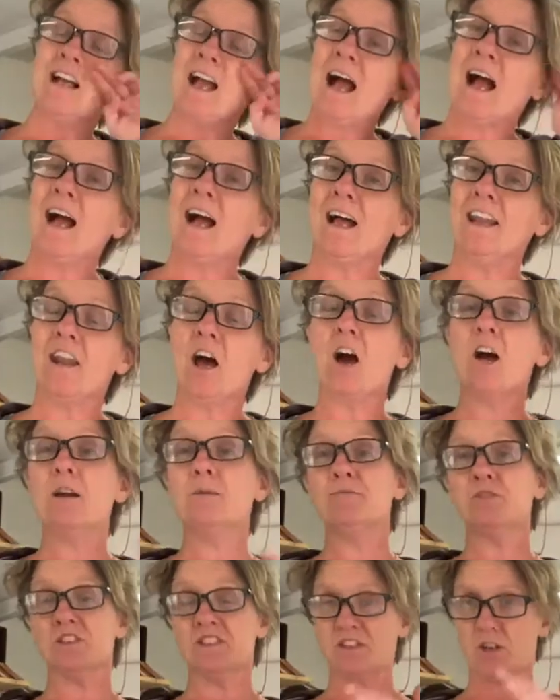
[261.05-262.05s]
And I'm
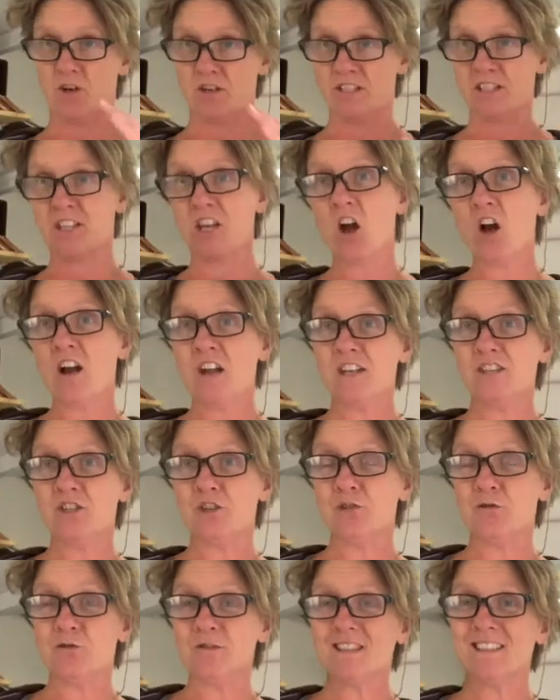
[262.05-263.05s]
just going to guide
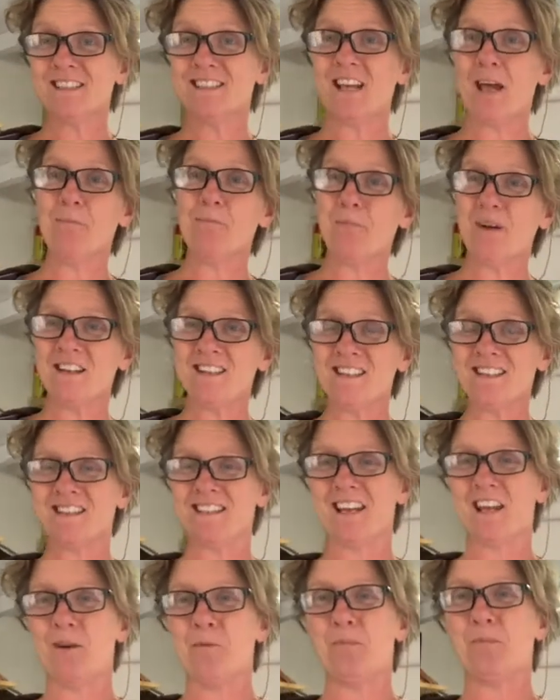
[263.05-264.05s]
you step by
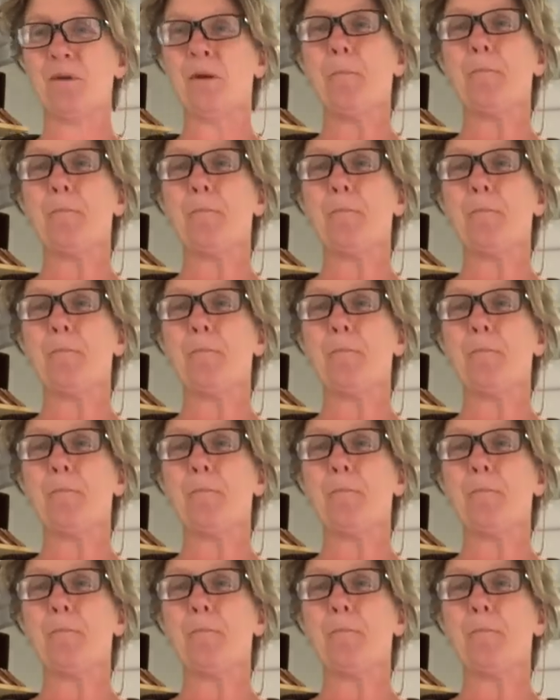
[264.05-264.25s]
step